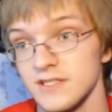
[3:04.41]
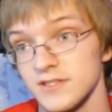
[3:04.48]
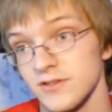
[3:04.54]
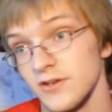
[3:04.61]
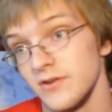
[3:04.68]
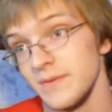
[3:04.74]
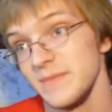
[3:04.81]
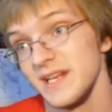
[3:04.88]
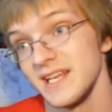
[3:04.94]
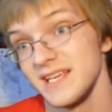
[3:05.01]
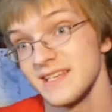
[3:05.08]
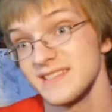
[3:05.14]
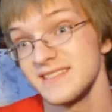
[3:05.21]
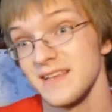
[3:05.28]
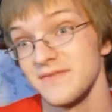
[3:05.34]
so I mean, I
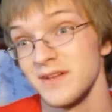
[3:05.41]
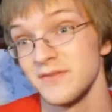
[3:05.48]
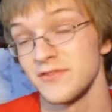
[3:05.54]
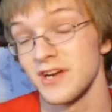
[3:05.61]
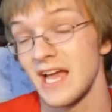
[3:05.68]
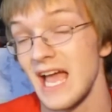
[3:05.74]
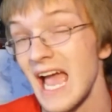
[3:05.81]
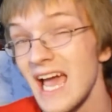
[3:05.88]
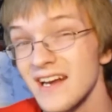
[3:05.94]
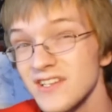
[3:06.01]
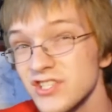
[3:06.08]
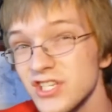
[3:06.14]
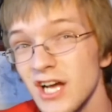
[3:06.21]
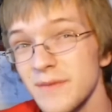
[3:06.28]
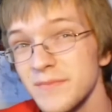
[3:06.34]
guess they've never had a
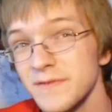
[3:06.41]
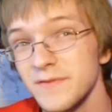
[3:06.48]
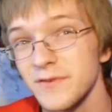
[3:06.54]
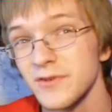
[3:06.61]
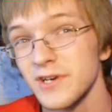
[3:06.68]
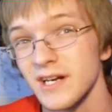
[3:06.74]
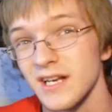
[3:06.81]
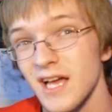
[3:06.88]
job before,